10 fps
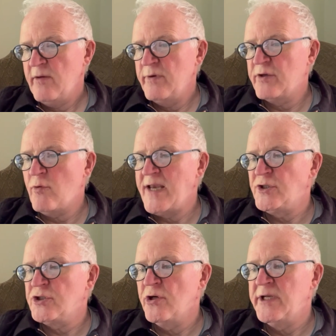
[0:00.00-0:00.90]
With
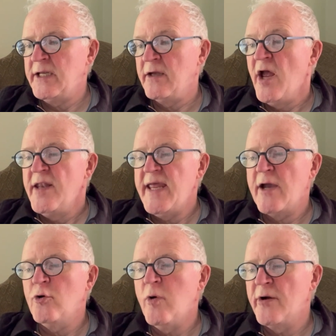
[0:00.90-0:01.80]
quaint cunning their
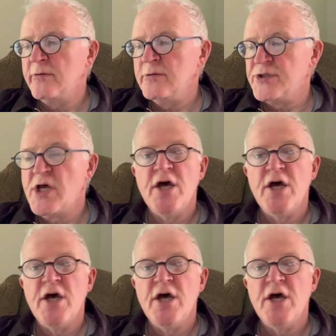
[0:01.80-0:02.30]
quarrels